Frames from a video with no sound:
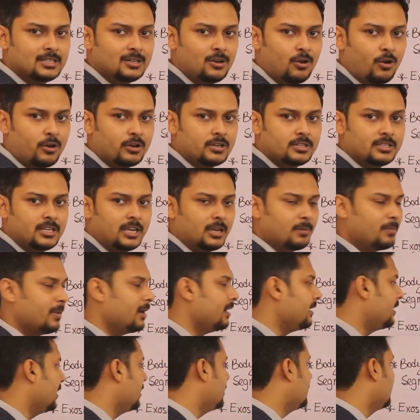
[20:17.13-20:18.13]
not
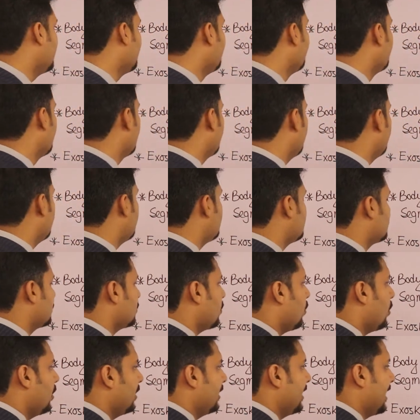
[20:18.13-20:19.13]
segmented. It's
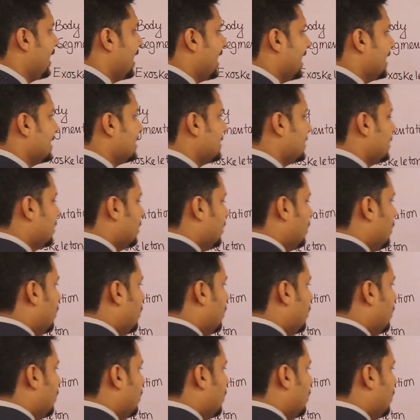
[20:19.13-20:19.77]
called as